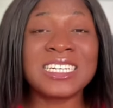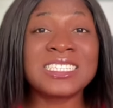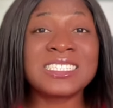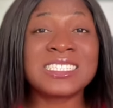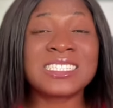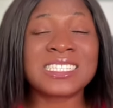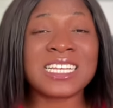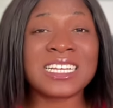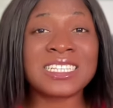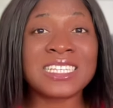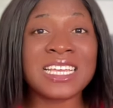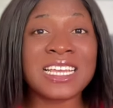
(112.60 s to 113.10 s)

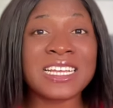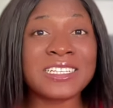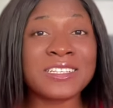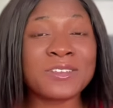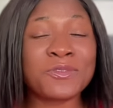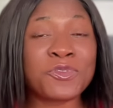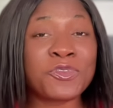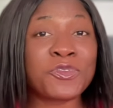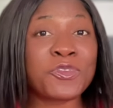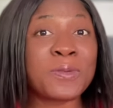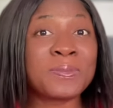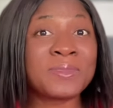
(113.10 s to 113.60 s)
started
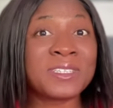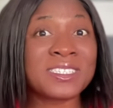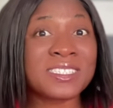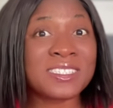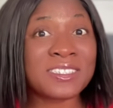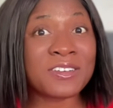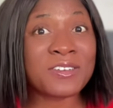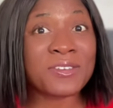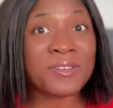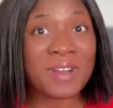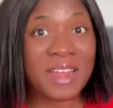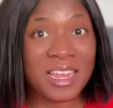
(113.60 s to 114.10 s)
from the
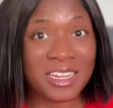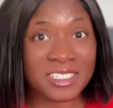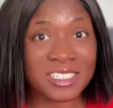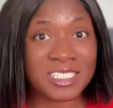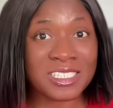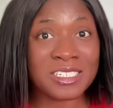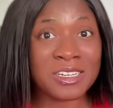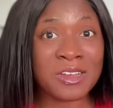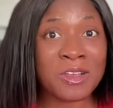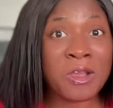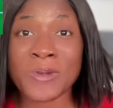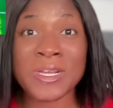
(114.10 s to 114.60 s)
scratch
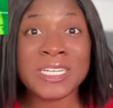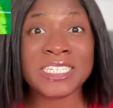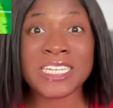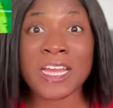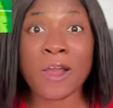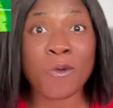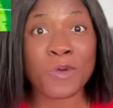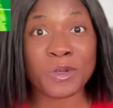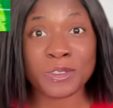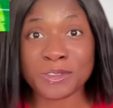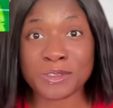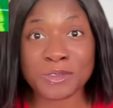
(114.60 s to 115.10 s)
when there
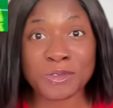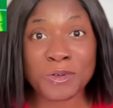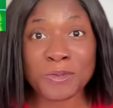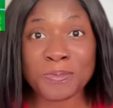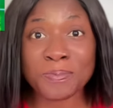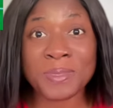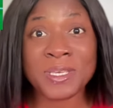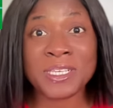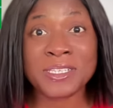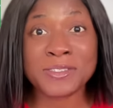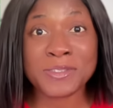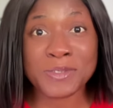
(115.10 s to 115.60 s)
was no
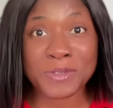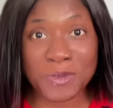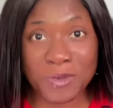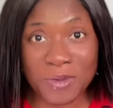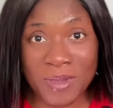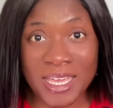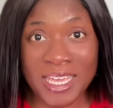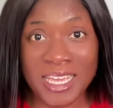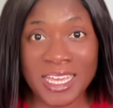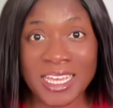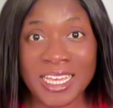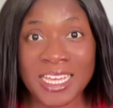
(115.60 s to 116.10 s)
peace
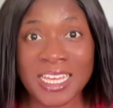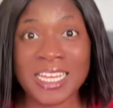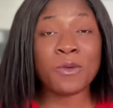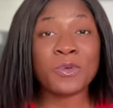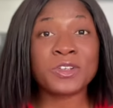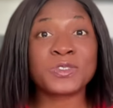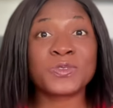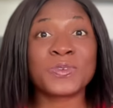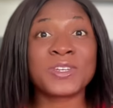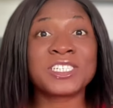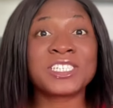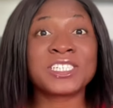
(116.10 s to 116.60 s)
square. That
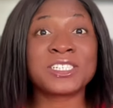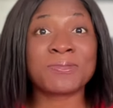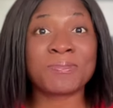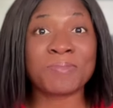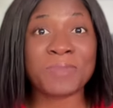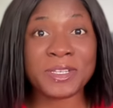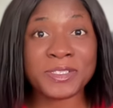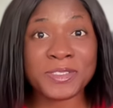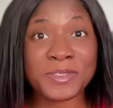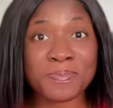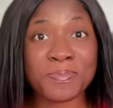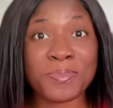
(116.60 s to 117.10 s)
was when she
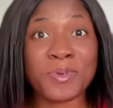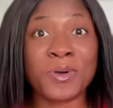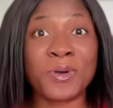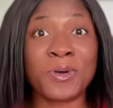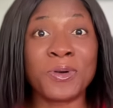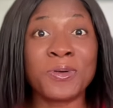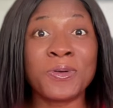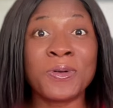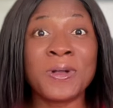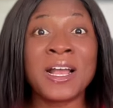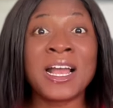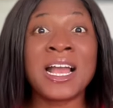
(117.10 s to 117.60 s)
met
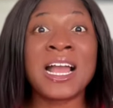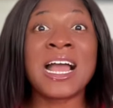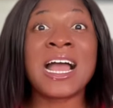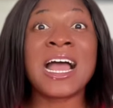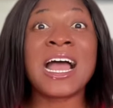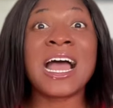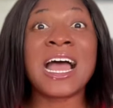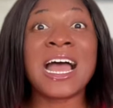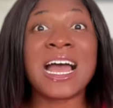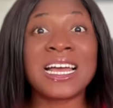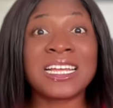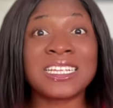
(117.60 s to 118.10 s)
Paul,
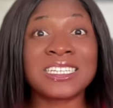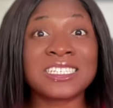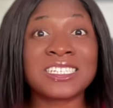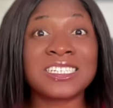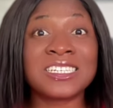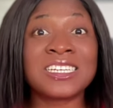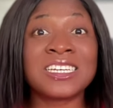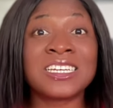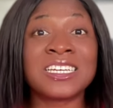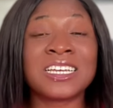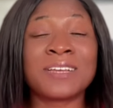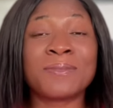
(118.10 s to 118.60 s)
and
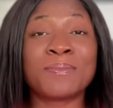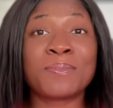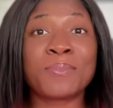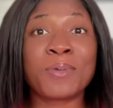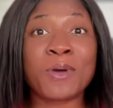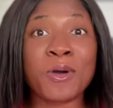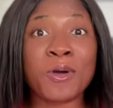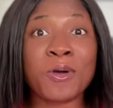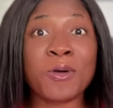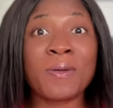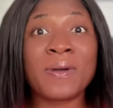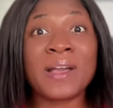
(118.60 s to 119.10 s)

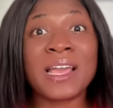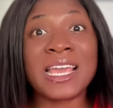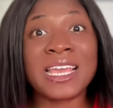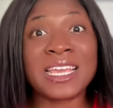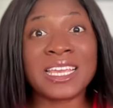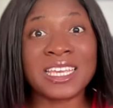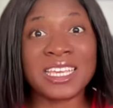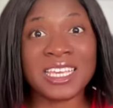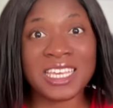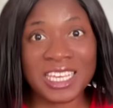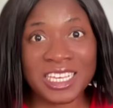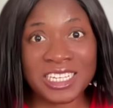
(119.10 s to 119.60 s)
Paul
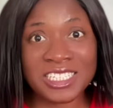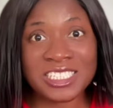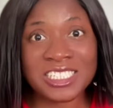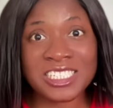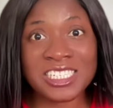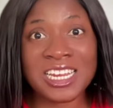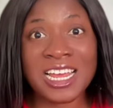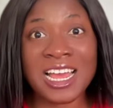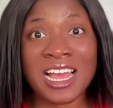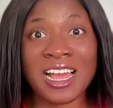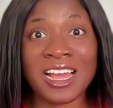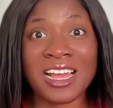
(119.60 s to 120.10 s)
engaged
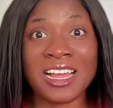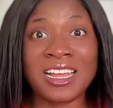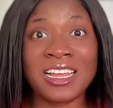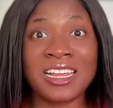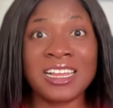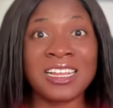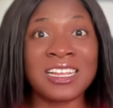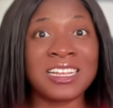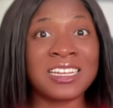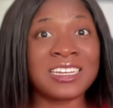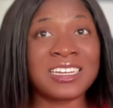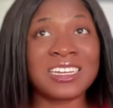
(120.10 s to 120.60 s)
her.
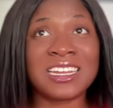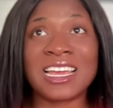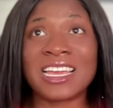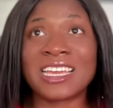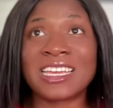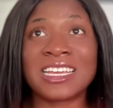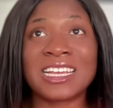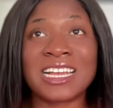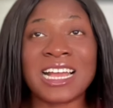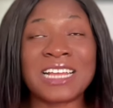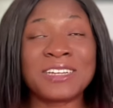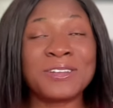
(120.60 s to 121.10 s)

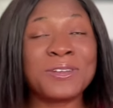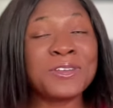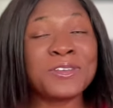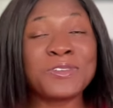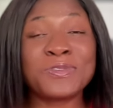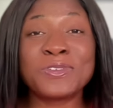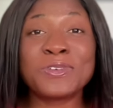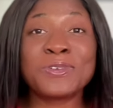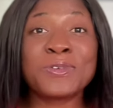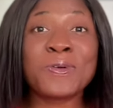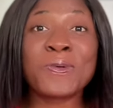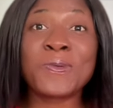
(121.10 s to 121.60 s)
Like, I don't
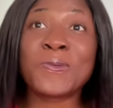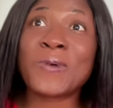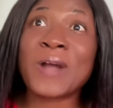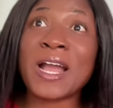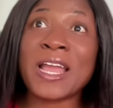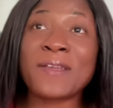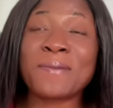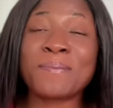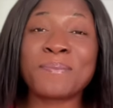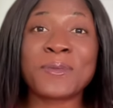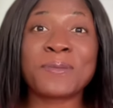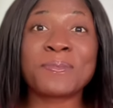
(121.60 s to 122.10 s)
even know
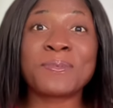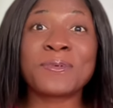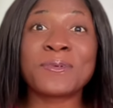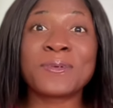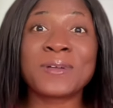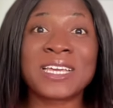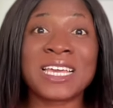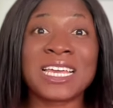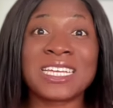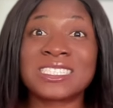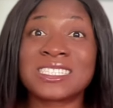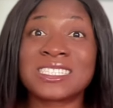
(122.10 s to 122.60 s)
why people get